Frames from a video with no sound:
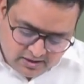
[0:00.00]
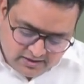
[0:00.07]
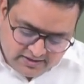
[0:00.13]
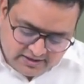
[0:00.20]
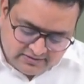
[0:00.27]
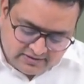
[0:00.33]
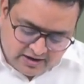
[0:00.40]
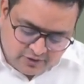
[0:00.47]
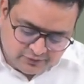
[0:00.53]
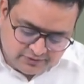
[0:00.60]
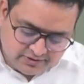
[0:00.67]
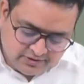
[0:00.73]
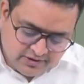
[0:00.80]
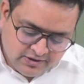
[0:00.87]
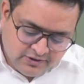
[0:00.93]

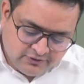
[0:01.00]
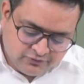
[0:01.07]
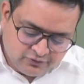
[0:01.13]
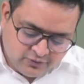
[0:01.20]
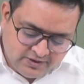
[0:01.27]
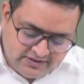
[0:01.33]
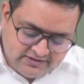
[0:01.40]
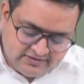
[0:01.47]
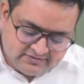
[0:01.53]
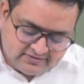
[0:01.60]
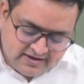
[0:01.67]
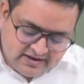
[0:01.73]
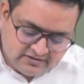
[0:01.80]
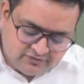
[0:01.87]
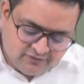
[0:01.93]
10,000. So in this
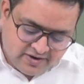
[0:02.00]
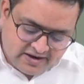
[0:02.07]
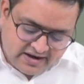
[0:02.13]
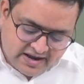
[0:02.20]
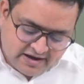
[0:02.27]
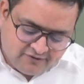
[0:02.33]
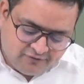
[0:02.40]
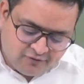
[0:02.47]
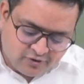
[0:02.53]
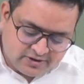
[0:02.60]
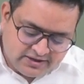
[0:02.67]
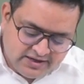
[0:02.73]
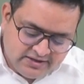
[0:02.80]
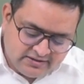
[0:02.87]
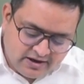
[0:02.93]
case,
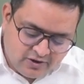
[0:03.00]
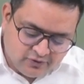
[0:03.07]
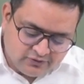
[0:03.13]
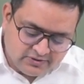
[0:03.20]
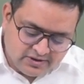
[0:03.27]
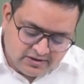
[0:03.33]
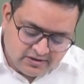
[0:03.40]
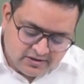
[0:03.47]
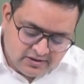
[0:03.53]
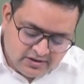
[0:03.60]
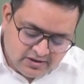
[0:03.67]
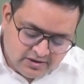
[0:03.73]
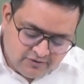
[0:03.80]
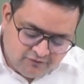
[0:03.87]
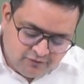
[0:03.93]
1,40,000
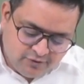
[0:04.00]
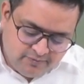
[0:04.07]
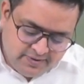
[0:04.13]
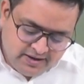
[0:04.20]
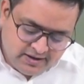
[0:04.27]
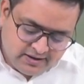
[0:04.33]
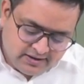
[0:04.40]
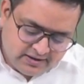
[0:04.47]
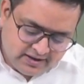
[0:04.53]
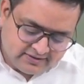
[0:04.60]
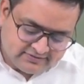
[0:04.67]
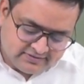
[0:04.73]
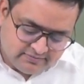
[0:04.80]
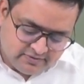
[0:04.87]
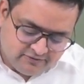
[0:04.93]
would be
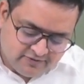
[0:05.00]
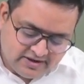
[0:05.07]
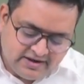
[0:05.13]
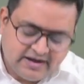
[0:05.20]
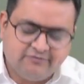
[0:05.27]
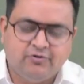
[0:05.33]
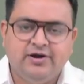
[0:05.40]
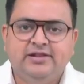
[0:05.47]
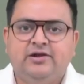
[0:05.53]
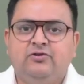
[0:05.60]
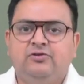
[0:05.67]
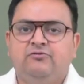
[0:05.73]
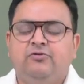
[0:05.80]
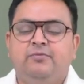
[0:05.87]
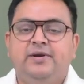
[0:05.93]
taxable.
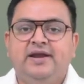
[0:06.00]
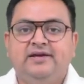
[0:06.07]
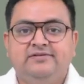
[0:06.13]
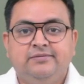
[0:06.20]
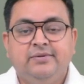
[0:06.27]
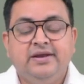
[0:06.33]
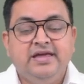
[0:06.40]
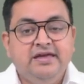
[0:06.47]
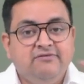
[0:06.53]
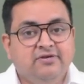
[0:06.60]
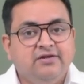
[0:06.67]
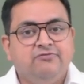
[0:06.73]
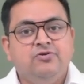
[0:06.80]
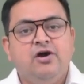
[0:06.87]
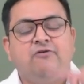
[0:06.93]
1,40,000 would be taxable
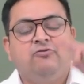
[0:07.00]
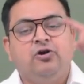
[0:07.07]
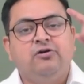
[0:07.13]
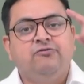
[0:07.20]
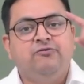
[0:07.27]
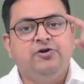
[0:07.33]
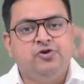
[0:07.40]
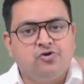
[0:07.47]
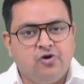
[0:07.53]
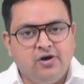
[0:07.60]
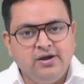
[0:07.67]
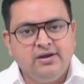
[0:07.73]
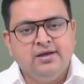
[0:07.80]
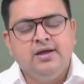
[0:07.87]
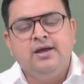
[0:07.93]
even if you have not
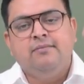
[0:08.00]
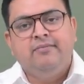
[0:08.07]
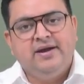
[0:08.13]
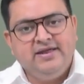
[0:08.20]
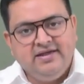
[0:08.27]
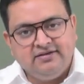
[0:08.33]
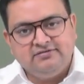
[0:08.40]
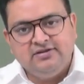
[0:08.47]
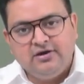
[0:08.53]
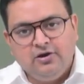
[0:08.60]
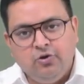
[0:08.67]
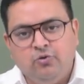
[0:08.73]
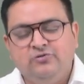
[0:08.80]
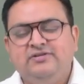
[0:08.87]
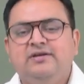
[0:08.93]
withdrawn, but yes, the
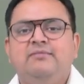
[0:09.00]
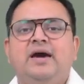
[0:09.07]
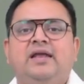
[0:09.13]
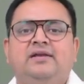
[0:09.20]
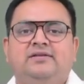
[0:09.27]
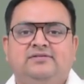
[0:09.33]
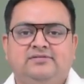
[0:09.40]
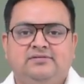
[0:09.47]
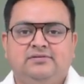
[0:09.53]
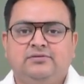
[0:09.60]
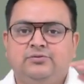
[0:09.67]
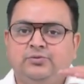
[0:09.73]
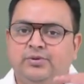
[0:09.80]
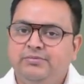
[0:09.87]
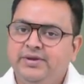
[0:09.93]
closing balance
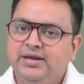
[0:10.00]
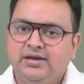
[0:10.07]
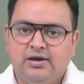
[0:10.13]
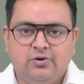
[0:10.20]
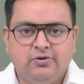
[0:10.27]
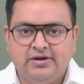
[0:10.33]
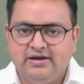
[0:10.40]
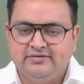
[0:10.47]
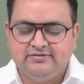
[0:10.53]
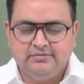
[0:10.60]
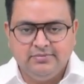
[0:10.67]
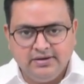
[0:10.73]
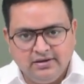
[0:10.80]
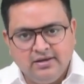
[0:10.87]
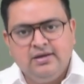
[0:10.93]
will be now
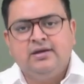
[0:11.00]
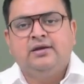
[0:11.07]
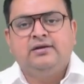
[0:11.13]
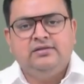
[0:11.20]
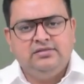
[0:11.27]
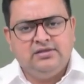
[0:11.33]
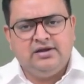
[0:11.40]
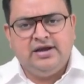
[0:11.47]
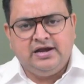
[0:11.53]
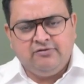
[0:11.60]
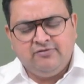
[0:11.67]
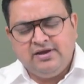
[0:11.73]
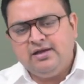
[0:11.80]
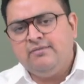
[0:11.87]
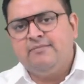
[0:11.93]
taxable. The
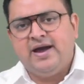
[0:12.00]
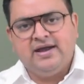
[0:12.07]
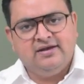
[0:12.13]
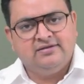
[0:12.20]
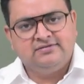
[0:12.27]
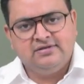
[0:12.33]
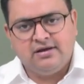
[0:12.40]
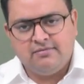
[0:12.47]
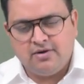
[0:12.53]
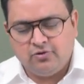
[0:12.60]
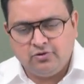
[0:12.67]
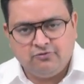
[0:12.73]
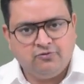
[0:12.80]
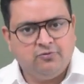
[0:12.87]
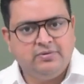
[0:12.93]
net winning minus the
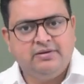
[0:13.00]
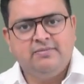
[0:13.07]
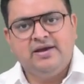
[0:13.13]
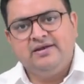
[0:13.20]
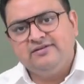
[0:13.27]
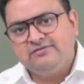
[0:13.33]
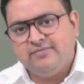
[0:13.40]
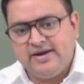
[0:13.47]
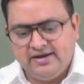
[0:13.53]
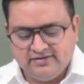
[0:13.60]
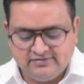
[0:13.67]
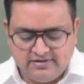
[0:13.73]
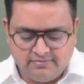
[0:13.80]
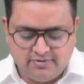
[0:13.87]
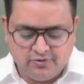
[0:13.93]
amount of opening balance
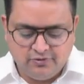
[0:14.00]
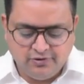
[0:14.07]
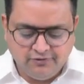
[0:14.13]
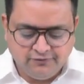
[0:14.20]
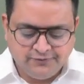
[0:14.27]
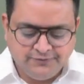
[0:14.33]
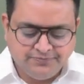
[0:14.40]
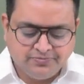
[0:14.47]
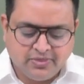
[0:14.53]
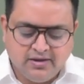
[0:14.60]
minus the amount of